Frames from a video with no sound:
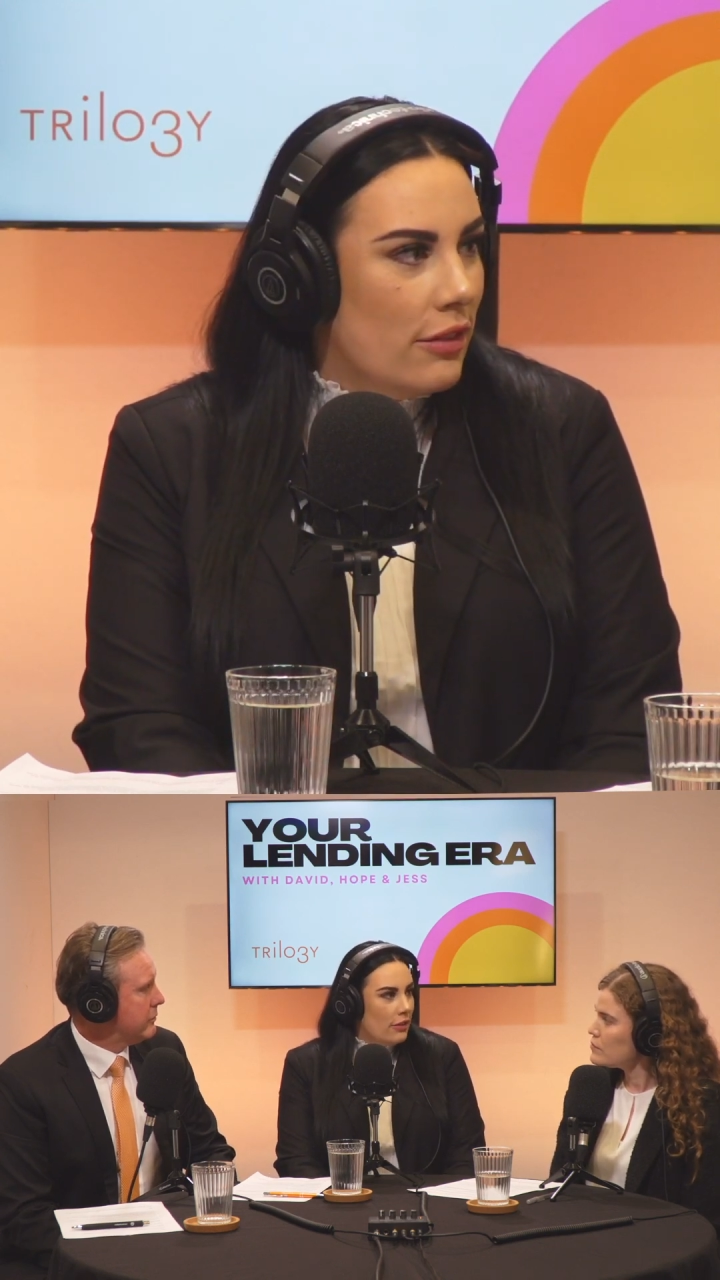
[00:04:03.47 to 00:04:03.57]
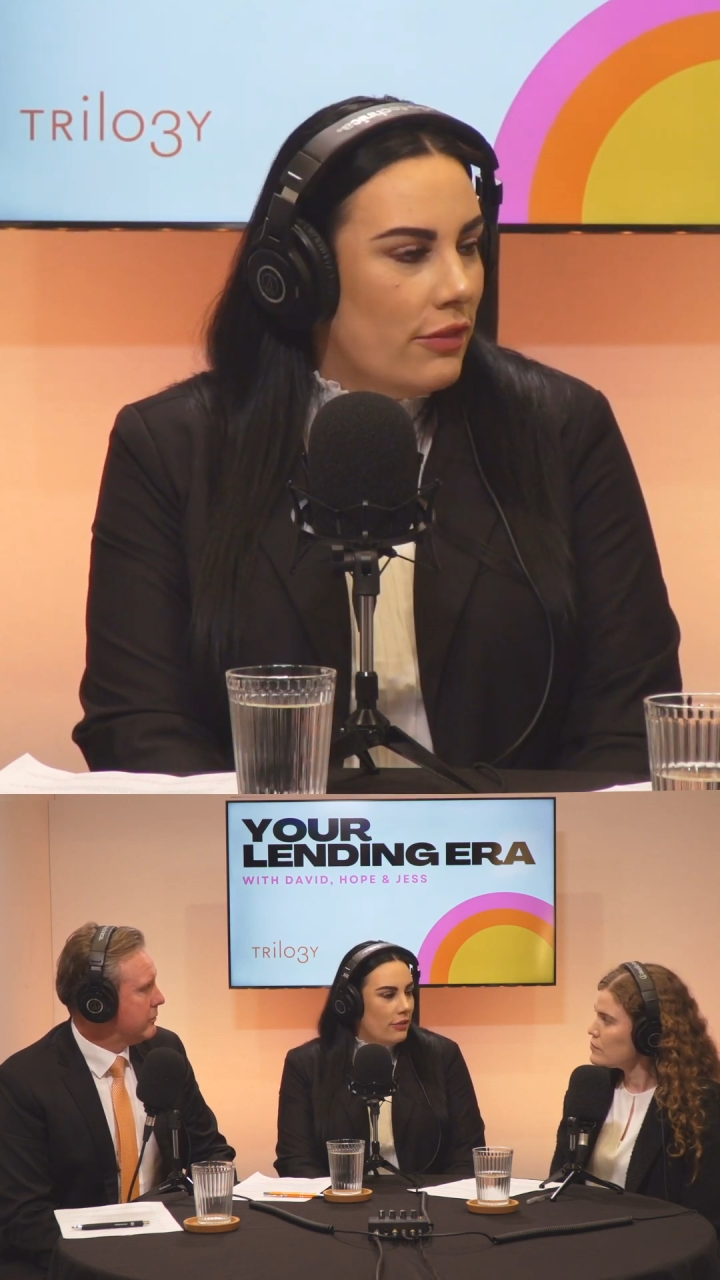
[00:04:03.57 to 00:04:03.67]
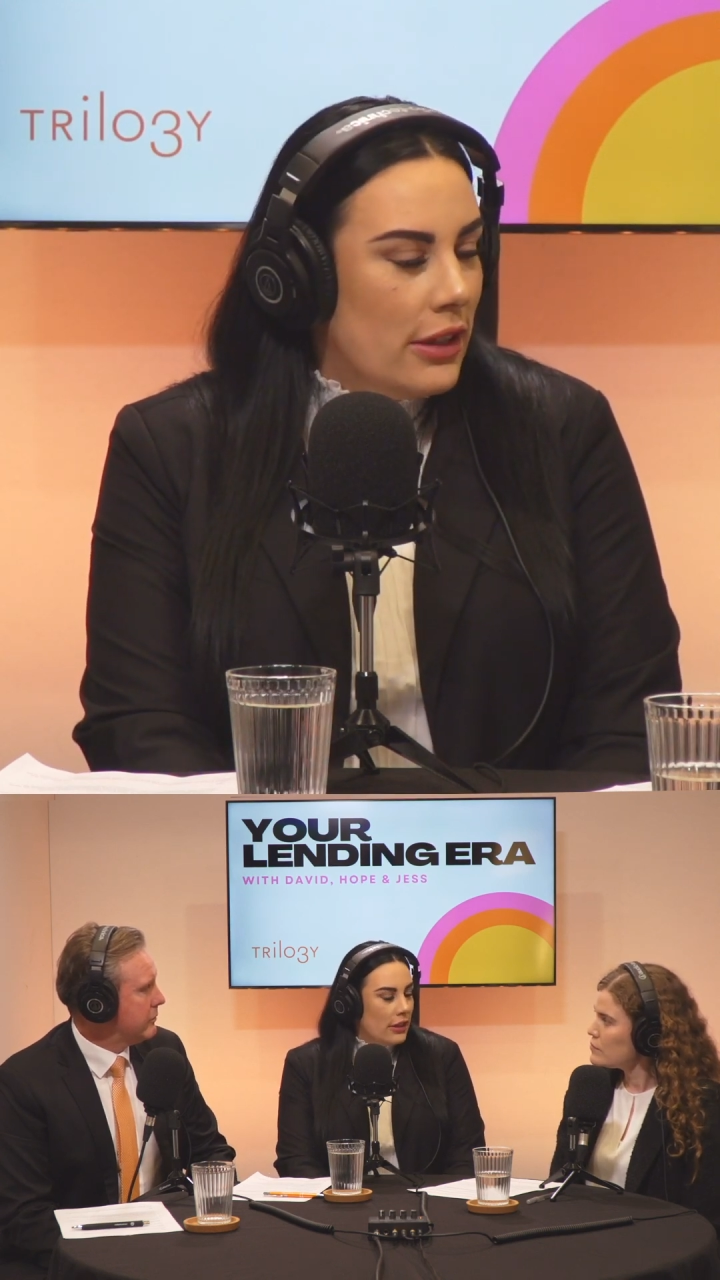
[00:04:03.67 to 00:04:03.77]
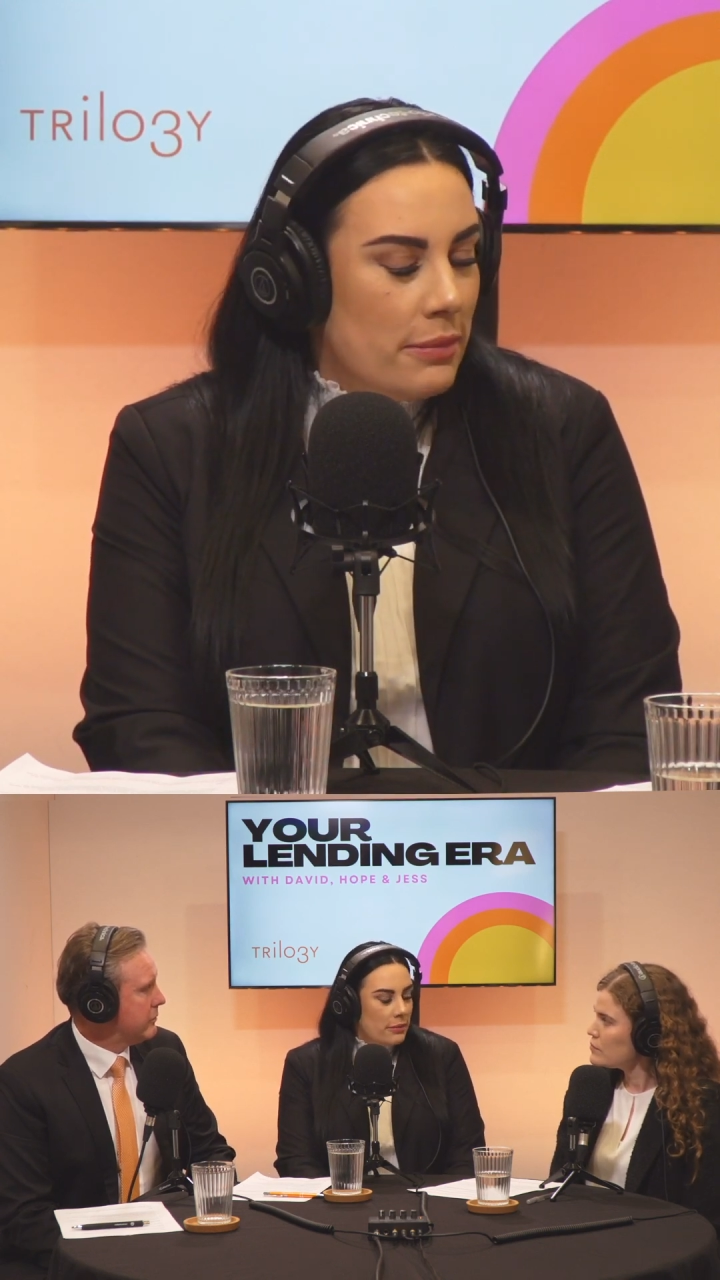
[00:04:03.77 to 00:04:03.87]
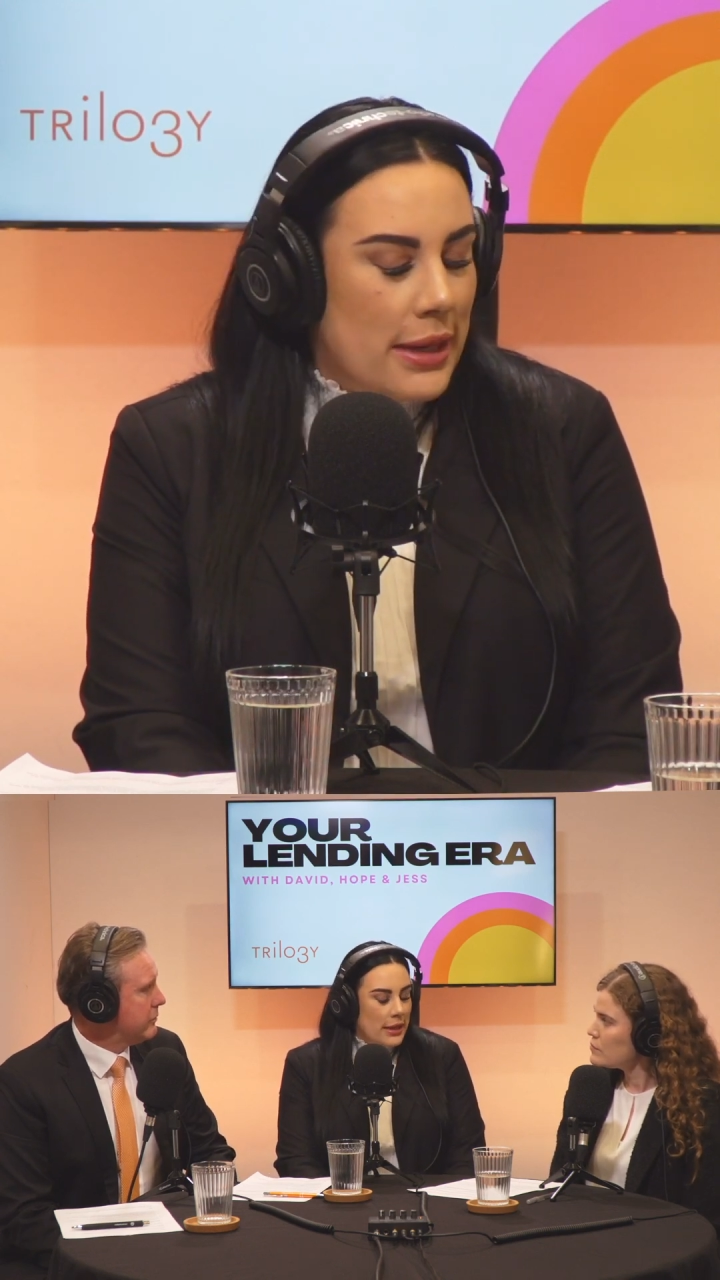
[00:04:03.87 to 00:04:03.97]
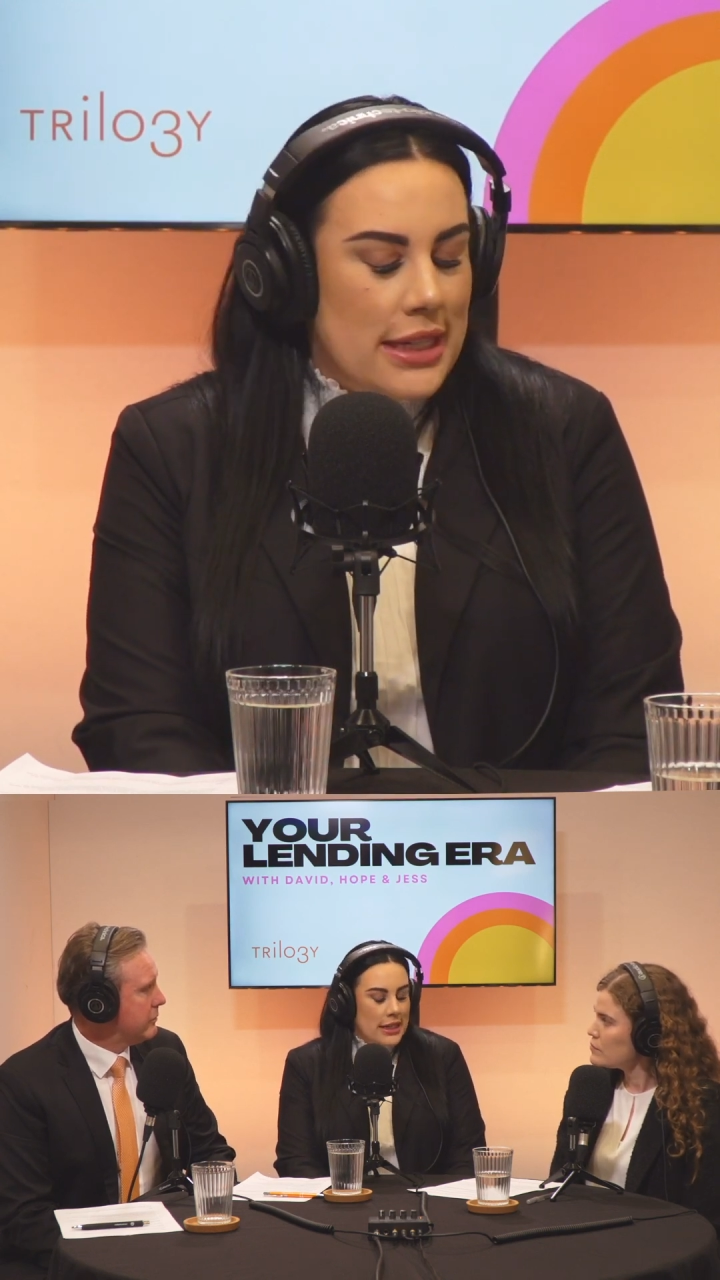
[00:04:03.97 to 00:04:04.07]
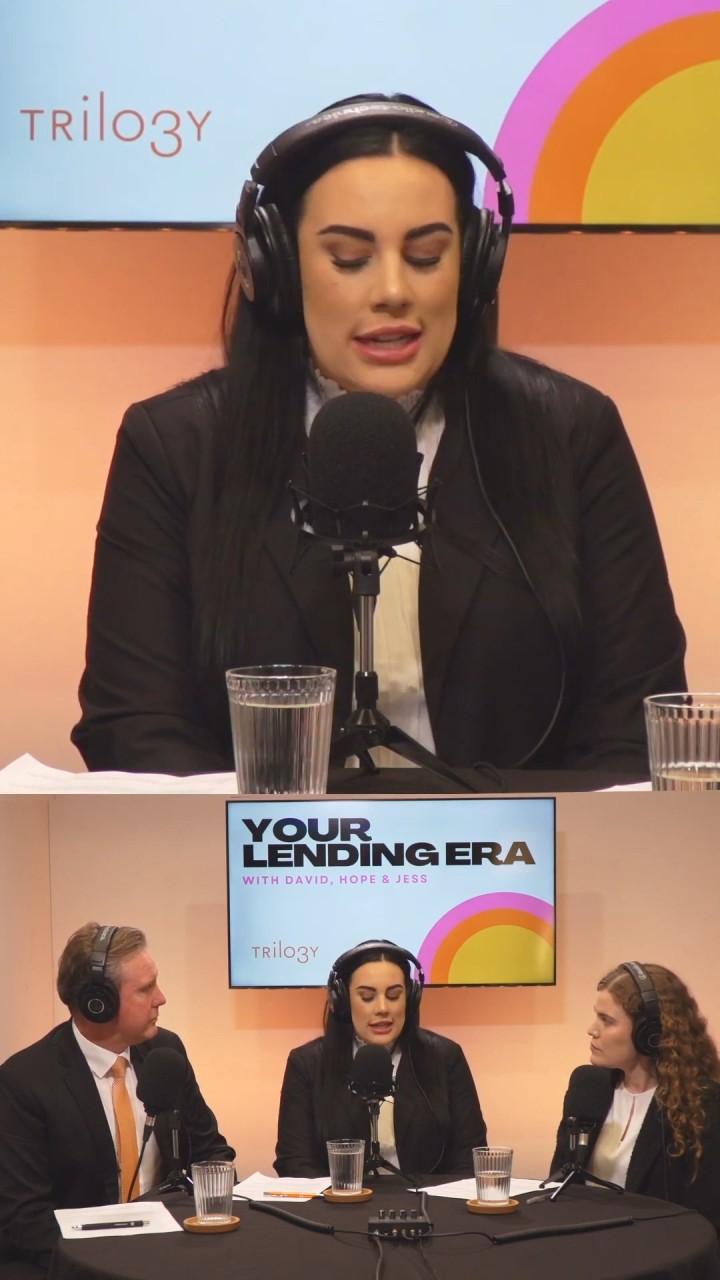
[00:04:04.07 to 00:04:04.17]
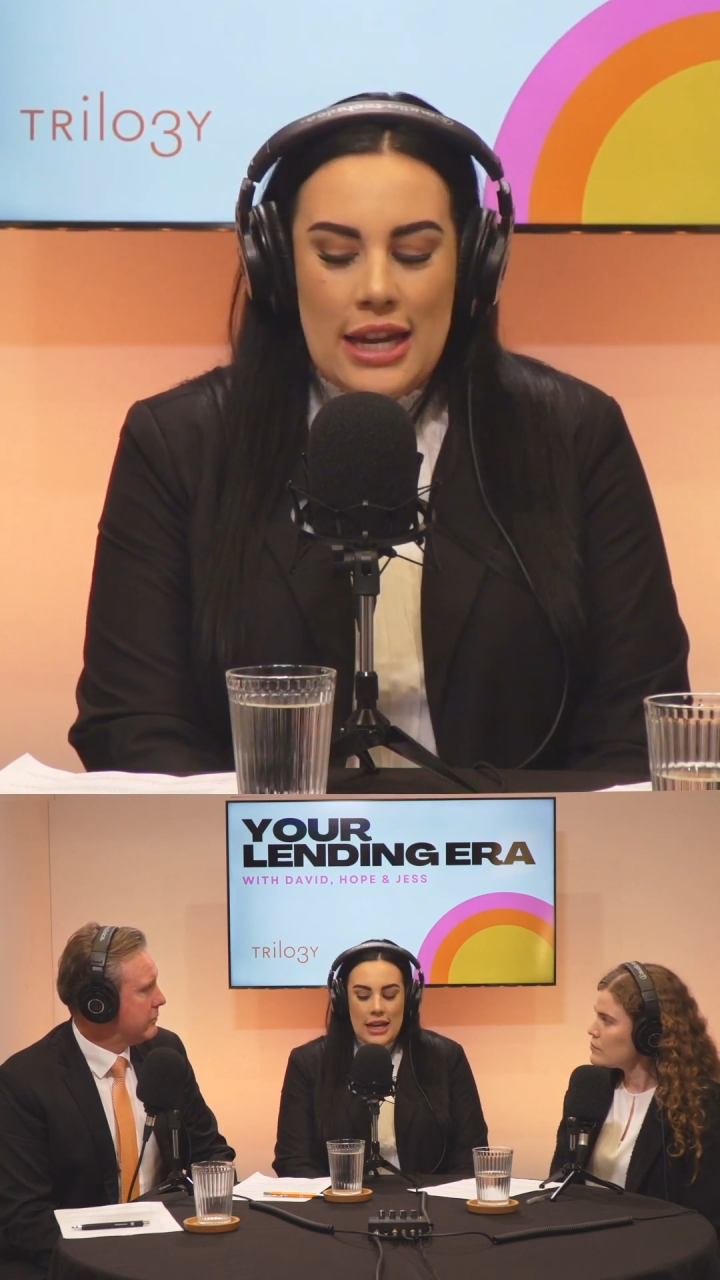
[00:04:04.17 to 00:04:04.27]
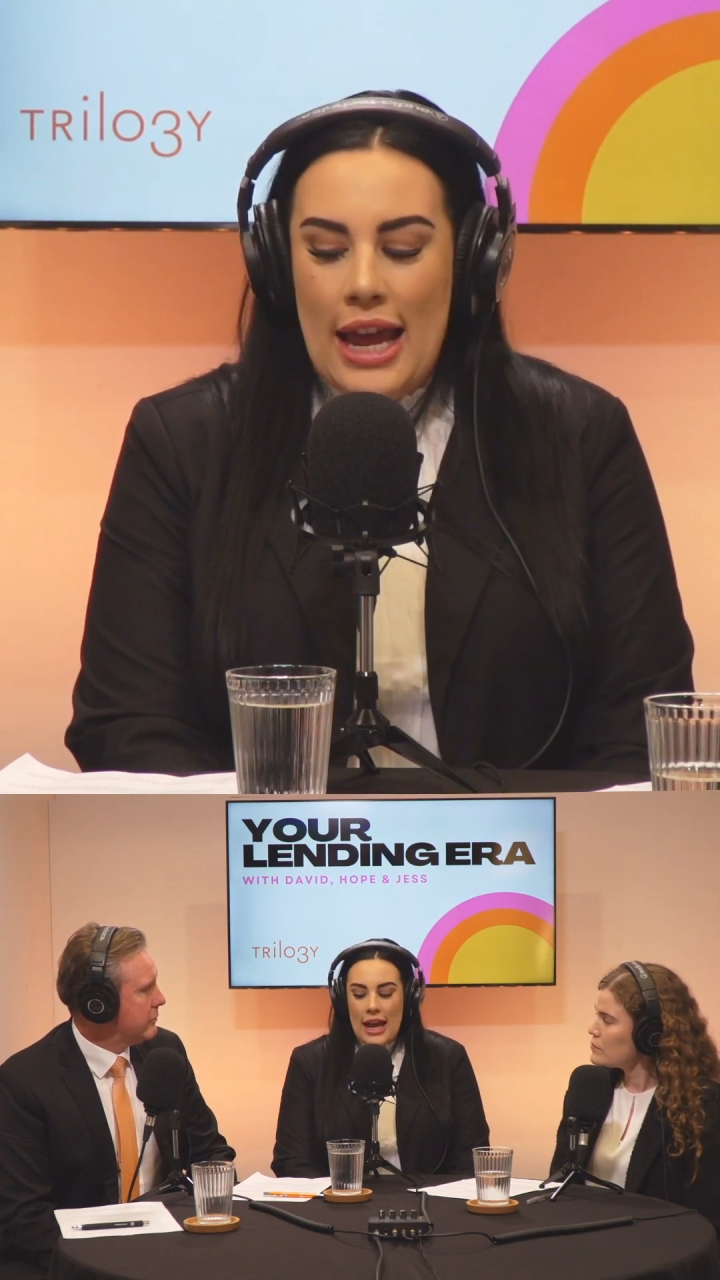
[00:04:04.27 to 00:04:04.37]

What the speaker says: investment,